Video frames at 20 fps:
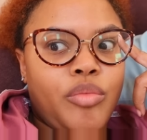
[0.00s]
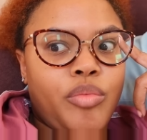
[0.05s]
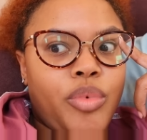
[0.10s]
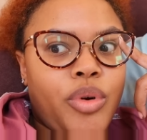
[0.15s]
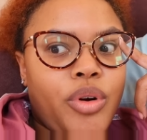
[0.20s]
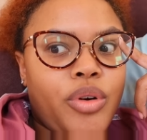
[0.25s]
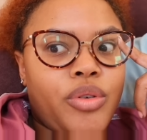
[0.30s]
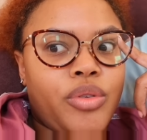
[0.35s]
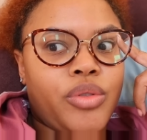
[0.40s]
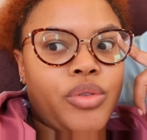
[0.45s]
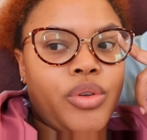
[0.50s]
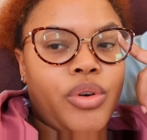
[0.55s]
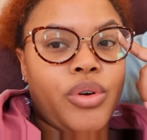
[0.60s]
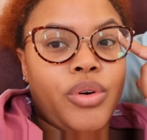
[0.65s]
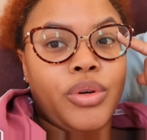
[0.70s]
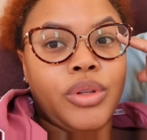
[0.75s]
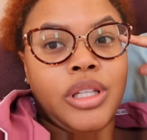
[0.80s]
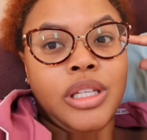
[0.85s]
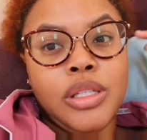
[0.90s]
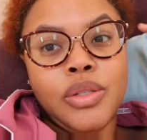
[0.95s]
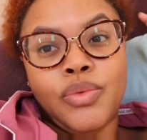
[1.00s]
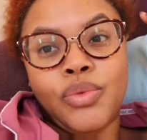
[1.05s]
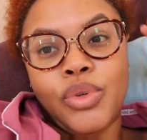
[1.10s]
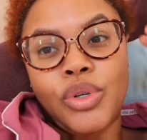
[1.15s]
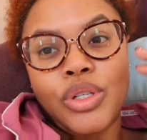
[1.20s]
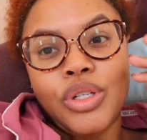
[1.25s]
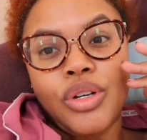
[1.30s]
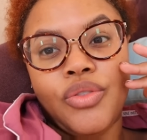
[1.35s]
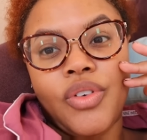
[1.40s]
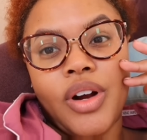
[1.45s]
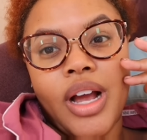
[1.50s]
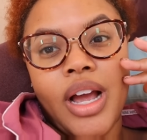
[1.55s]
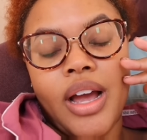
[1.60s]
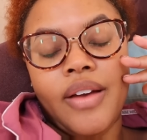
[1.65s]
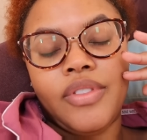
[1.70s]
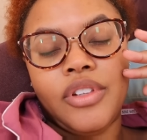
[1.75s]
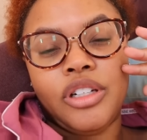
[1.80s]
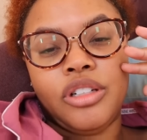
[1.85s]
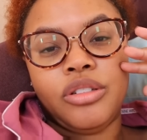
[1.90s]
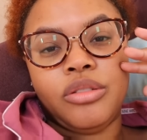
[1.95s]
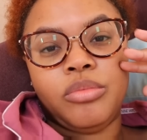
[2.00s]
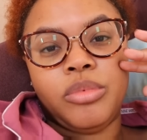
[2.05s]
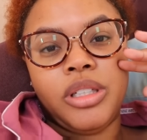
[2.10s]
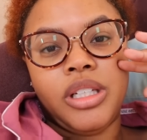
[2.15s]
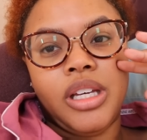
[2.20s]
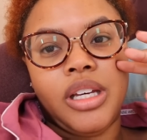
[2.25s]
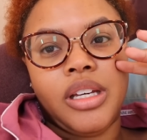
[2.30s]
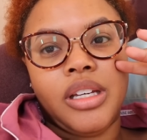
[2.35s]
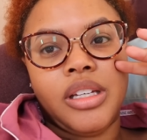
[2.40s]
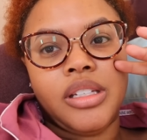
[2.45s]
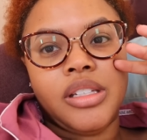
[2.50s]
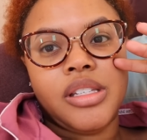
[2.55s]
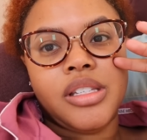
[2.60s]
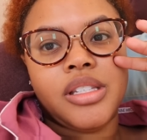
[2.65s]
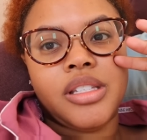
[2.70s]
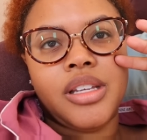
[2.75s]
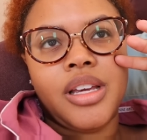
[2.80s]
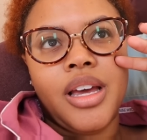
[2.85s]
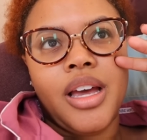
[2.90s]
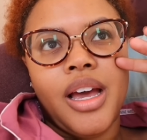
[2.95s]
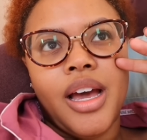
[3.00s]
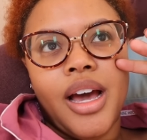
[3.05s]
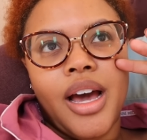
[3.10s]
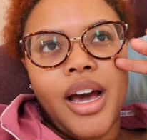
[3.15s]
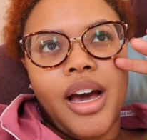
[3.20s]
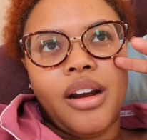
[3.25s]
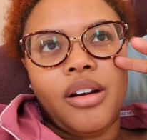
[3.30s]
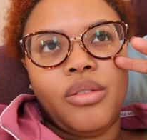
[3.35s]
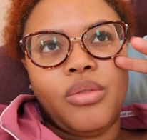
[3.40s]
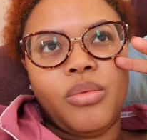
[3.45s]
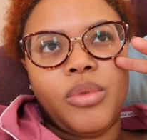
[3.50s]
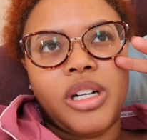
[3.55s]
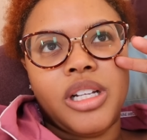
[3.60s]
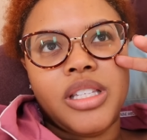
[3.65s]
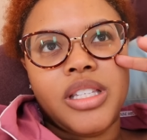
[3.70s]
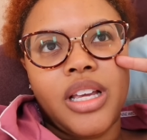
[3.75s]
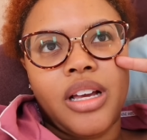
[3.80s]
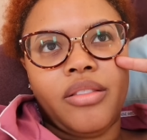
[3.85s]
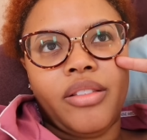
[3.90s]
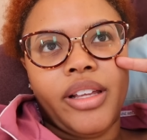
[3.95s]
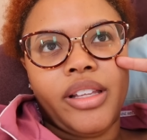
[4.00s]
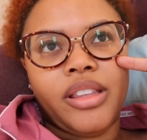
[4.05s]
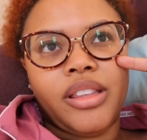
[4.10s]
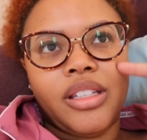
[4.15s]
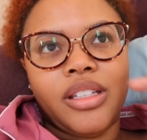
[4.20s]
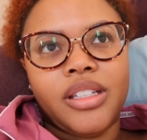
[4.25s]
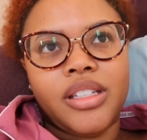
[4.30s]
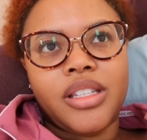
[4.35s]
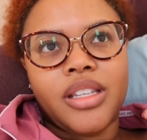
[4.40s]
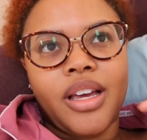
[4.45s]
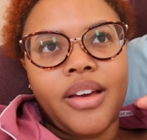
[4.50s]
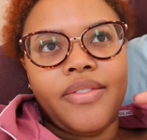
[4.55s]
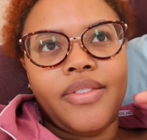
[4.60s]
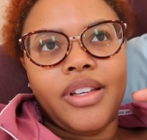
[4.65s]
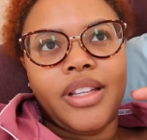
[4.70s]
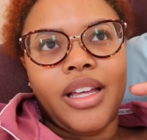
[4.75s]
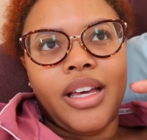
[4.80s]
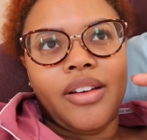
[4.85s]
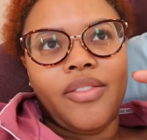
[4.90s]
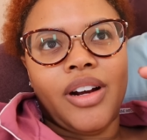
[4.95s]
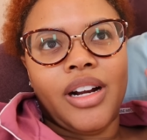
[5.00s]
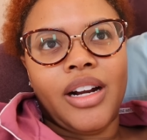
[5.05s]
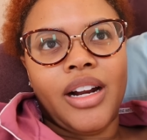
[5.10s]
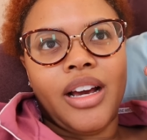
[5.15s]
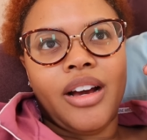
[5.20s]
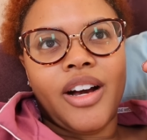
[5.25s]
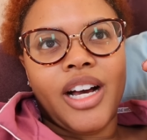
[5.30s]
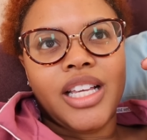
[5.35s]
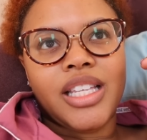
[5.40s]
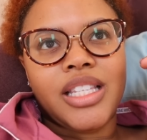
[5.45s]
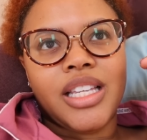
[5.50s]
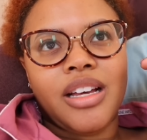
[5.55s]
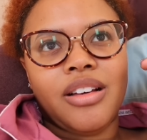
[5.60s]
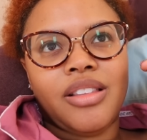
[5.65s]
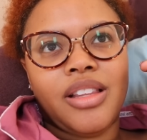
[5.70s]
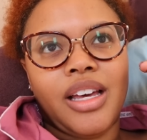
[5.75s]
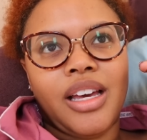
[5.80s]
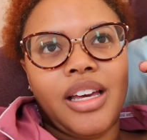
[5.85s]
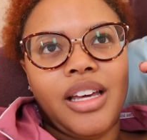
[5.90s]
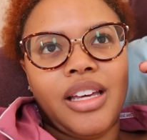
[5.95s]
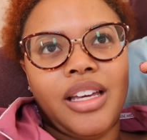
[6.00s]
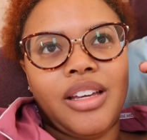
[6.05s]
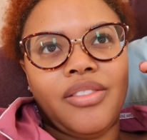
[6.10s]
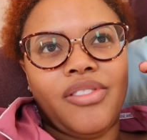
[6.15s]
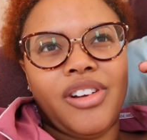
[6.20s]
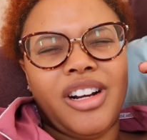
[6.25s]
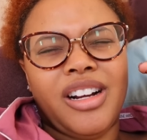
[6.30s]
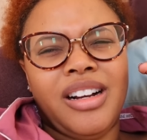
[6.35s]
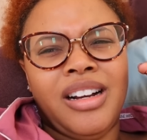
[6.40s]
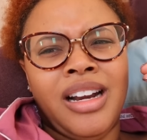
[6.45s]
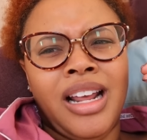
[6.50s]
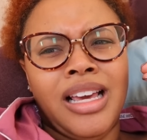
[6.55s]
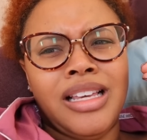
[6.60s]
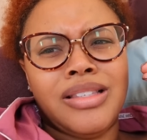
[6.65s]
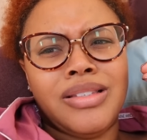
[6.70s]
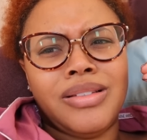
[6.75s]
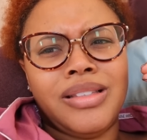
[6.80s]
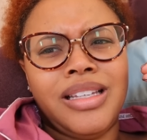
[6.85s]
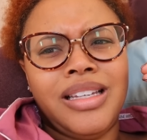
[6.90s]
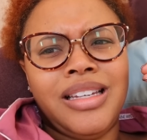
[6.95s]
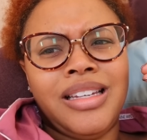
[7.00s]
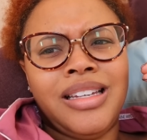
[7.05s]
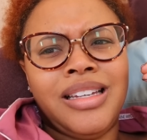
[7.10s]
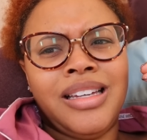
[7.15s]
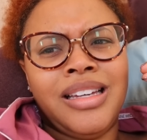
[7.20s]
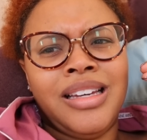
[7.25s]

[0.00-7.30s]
prolong this voiceover I have to do because I don't want to sound like this. I feel like right now I sound like very nasally.